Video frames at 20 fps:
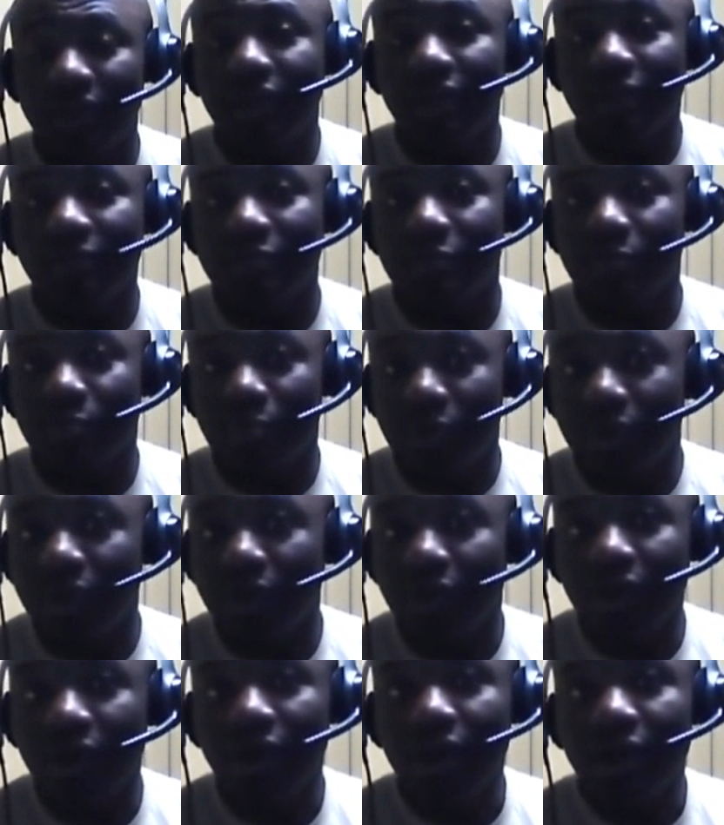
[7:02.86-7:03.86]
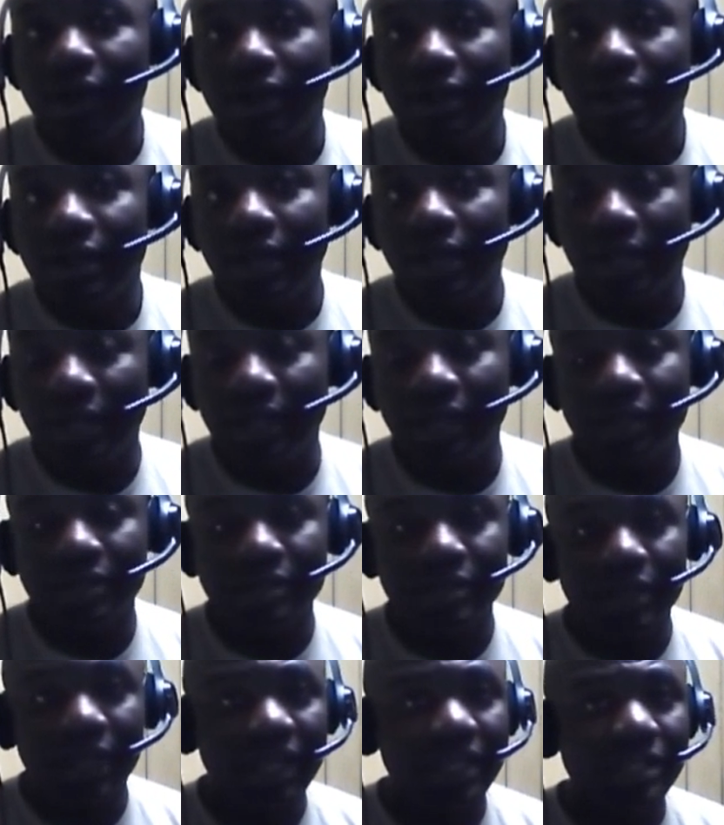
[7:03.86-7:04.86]
up to par. And it's
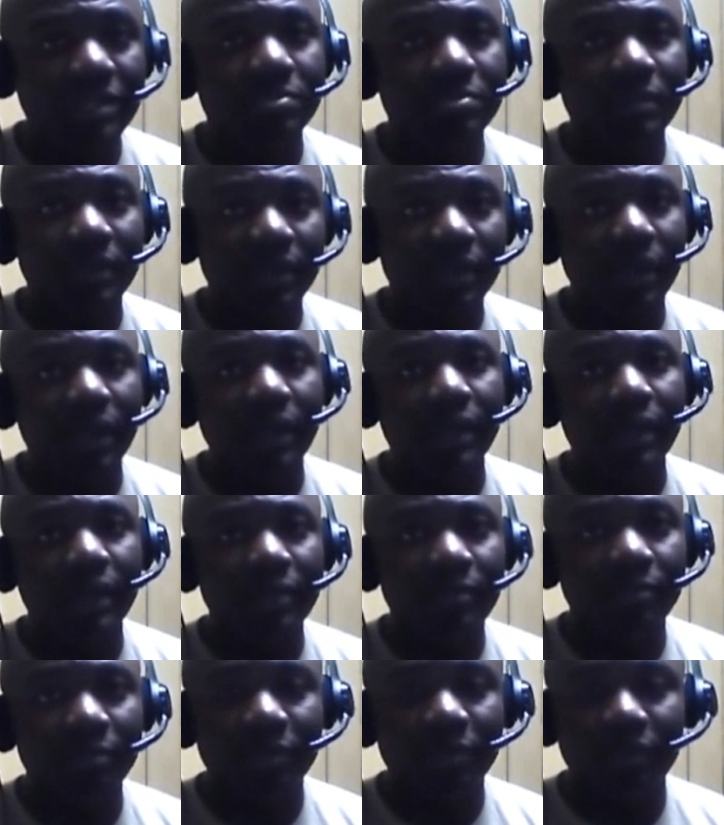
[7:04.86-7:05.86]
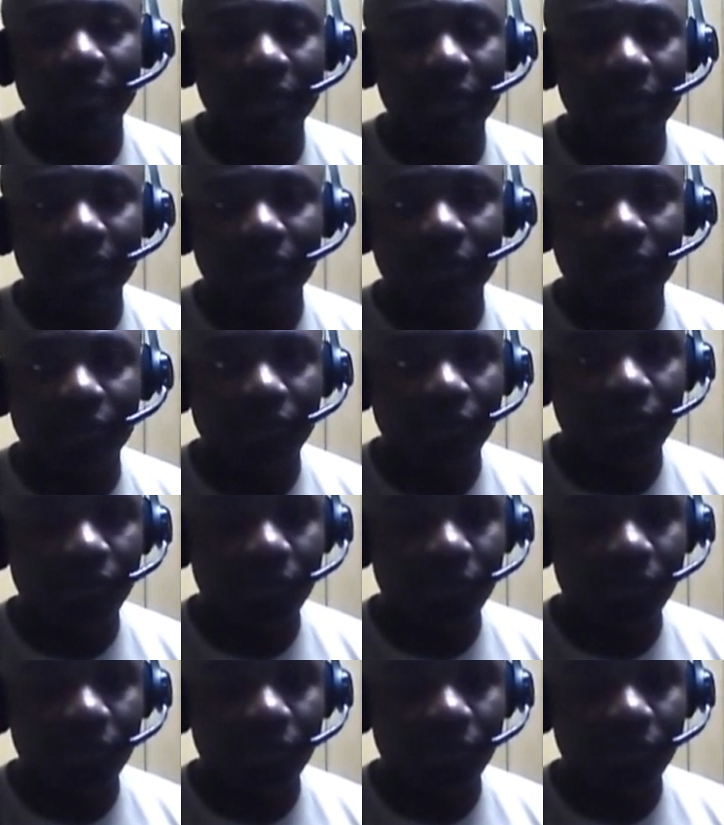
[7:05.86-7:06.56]
an Iceman edit, but you know,